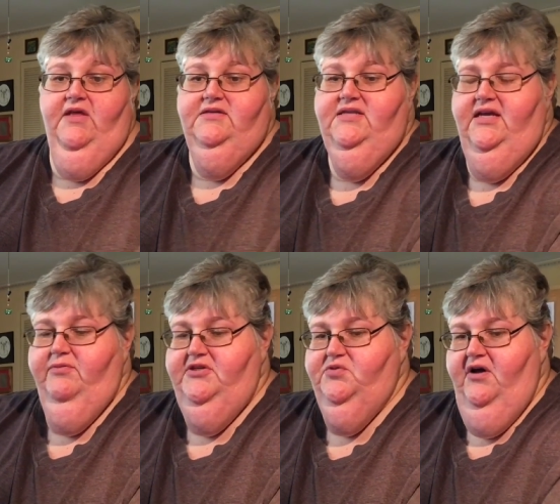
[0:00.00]
Let's take a
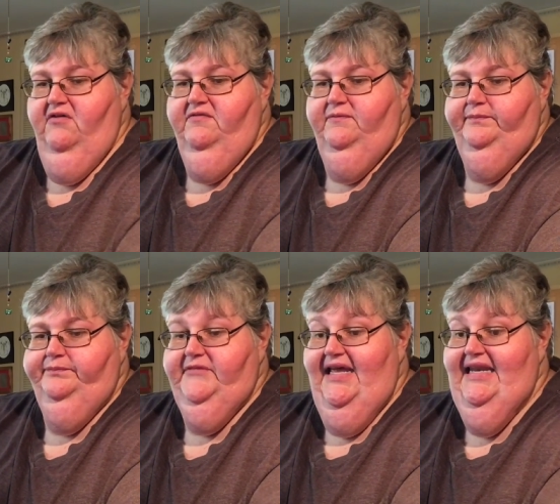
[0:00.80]
B12.
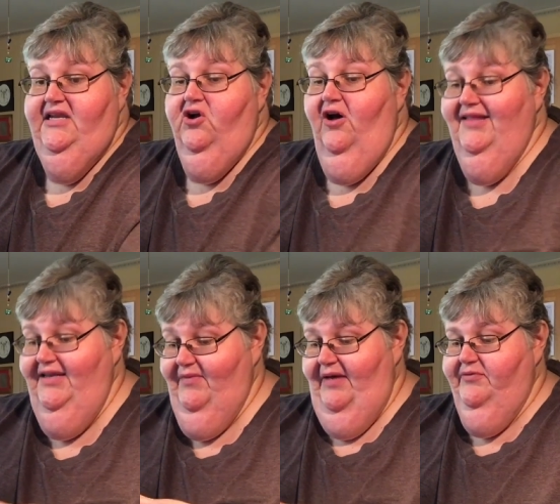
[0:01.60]
I need to call
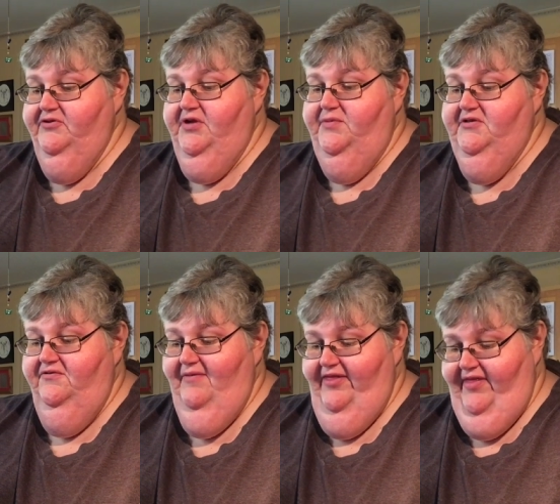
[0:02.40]
in my prescription
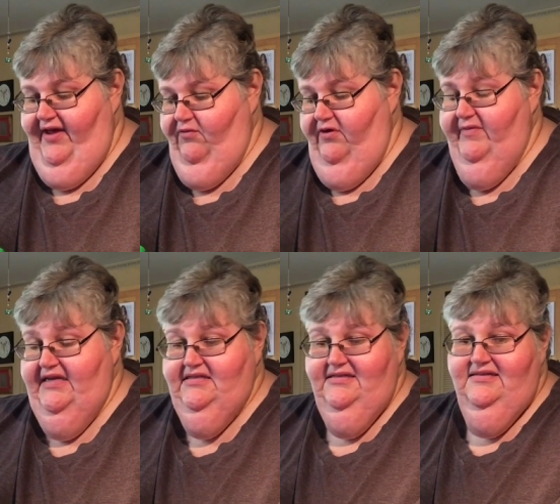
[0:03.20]
for my thyroid
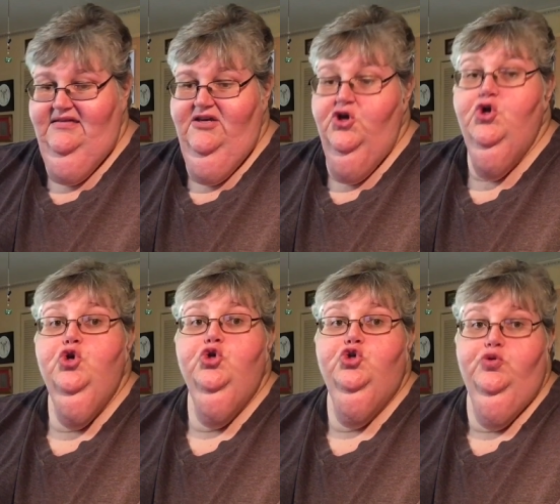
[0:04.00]
medicine
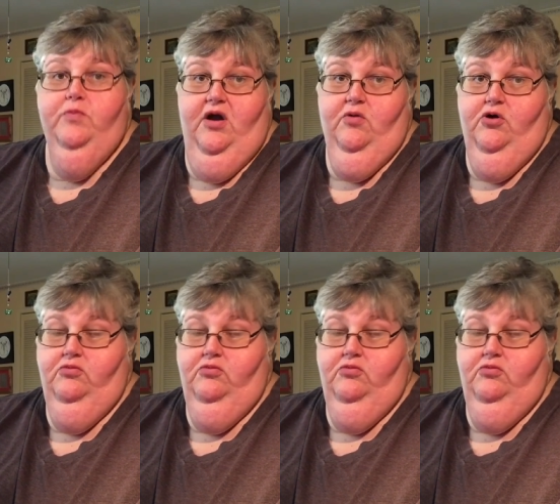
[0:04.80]
tomorrow.